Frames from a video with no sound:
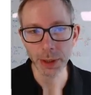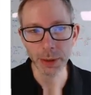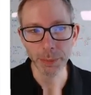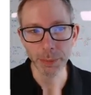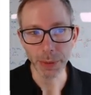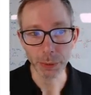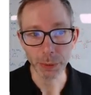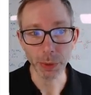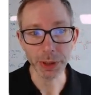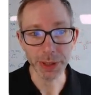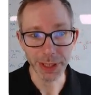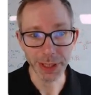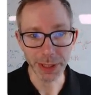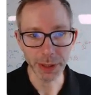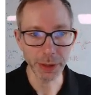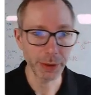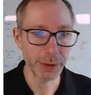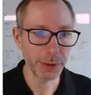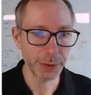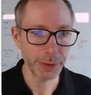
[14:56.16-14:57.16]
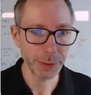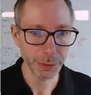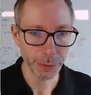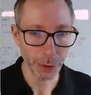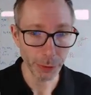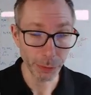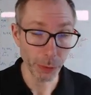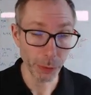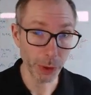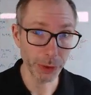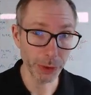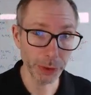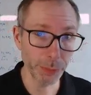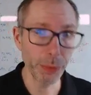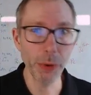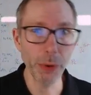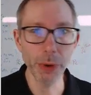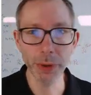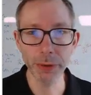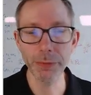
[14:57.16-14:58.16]
But what is, of course,
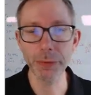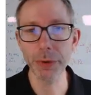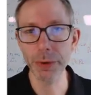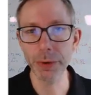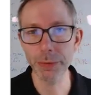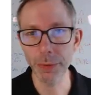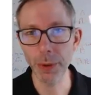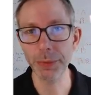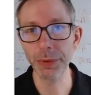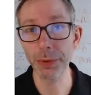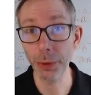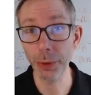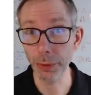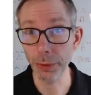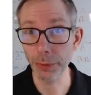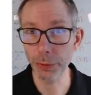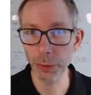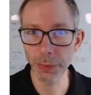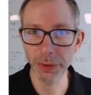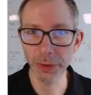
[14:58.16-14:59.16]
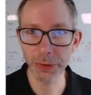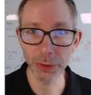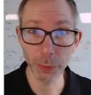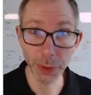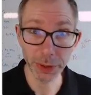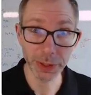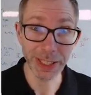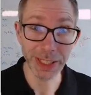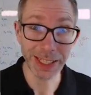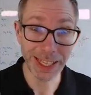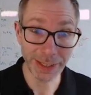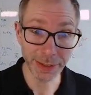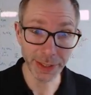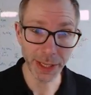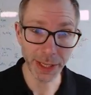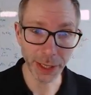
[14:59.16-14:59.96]
important for the firms and the consumers is what can they